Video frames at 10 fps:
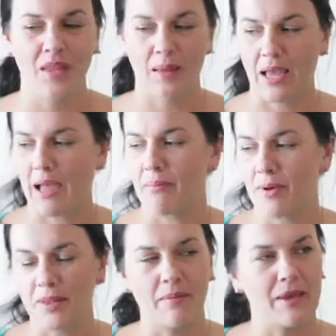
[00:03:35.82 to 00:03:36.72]
like I
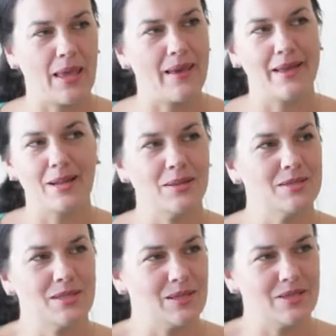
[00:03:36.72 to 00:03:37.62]
bring them a cake and it's
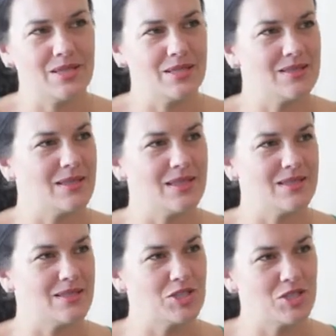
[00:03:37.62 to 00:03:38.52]
delicious and
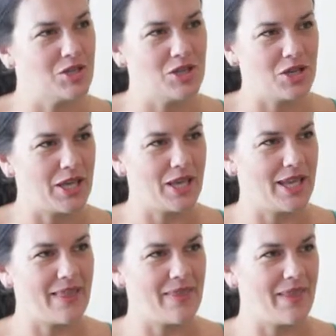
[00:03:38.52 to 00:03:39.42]
it's good looking
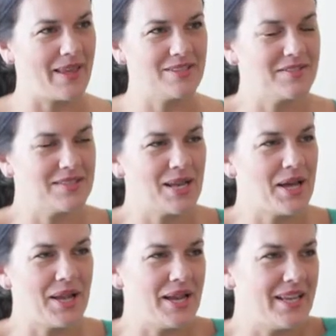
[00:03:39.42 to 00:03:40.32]
and they can just cut
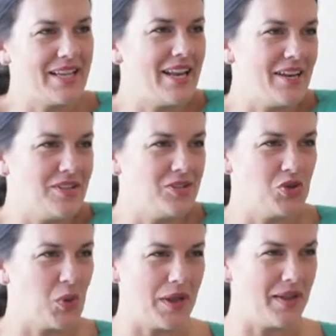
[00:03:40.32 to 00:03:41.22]
it and eat it and
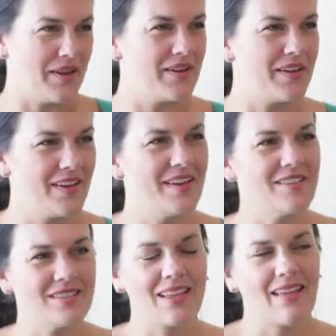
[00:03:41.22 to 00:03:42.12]
enjoy it.
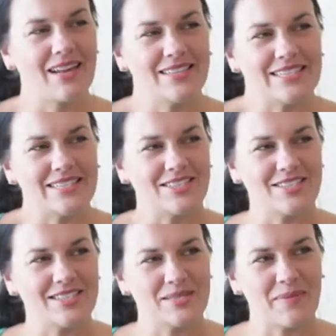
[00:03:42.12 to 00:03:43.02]
It's not a lot of
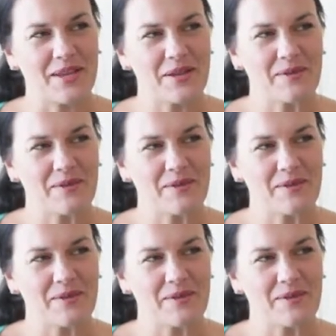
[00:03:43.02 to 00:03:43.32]
decisions to make.